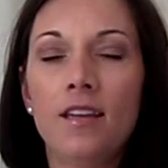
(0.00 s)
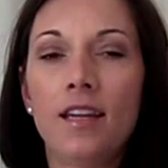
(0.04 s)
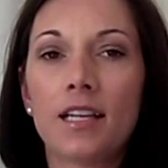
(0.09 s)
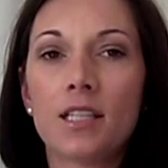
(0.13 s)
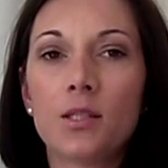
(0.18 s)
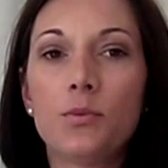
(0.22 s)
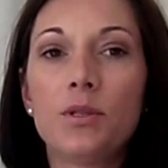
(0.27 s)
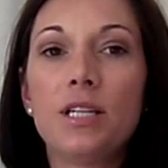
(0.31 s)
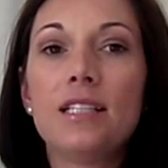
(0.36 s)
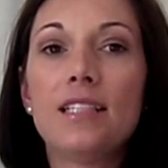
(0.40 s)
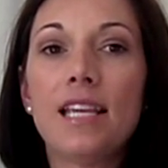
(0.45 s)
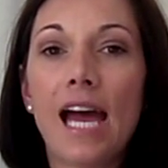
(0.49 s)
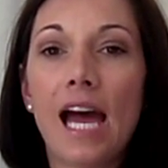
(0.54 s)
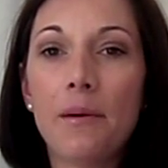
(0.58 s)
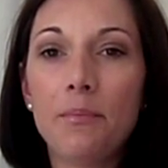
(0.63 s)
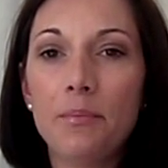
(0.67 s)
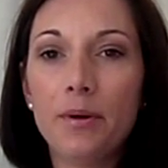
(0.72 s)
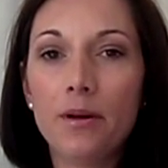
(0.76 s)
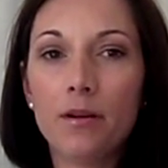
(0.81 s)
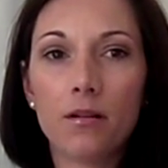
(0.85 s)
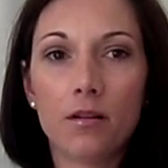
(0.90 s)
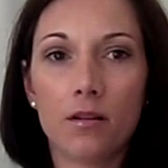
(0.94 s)
Next one is
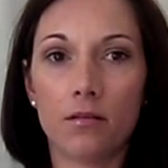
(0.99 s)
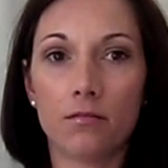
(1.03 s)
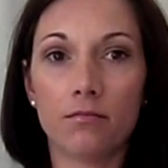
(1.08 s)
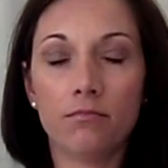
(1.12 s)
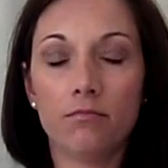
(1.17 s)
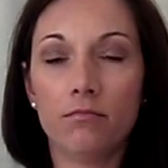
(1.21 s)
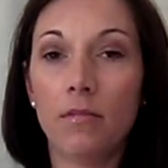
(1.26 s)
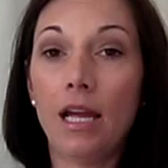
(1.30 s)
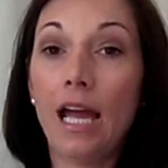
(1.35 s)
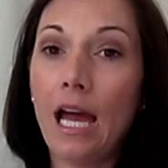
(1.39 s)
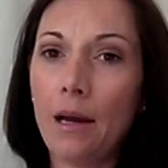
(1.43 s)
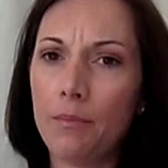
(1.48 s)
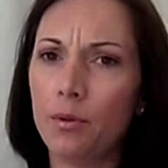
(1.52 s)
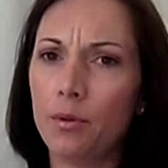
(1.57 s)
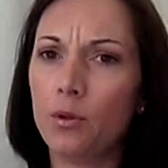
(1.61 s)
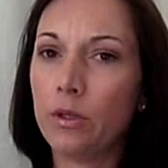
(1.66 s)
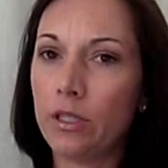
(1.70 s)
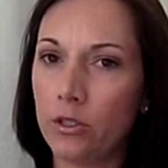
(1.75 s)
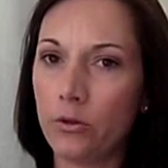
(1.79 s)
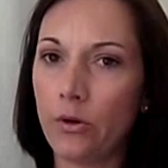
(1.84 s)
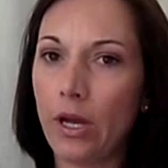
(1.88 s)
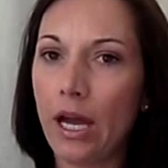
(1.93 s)
apple, we
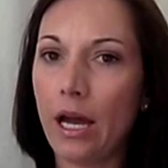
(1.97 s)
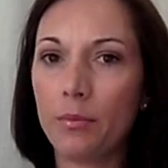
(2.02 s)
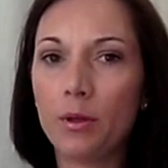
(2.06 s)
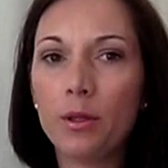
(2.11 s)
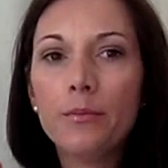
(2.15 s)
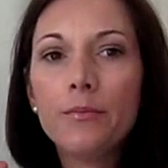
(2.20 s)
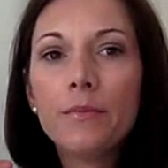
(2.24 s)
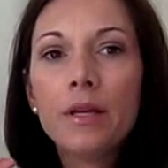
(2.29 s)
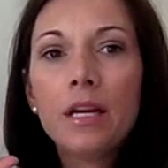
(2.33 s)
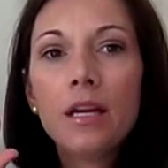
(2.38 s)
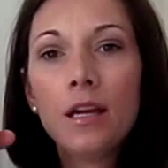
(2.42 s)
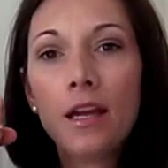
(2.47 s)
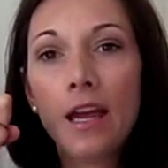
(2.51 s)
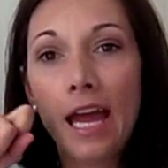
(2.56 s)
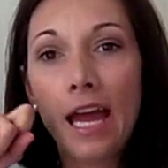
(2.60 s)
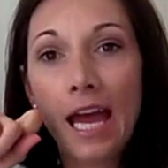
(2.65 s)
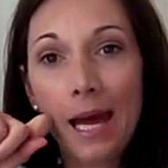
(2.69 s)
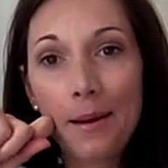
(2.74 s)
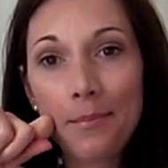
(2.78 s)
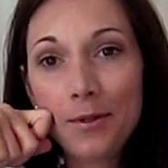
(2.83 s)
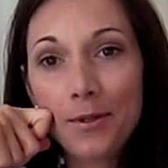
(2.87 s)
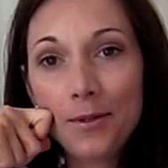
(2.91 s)
can do apple.
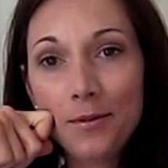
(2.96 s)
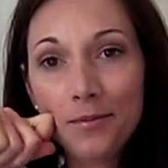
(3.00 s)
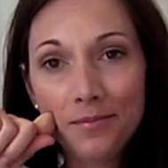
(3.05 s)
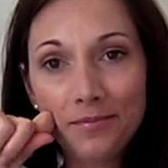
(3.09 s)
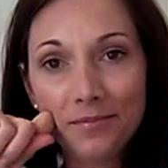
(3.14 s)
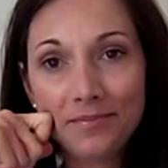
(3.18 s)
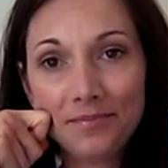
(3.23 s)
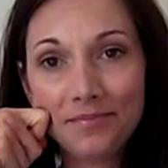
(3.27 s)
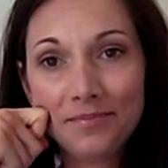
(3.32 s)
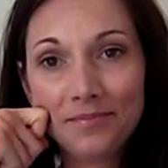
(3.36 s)
Apple.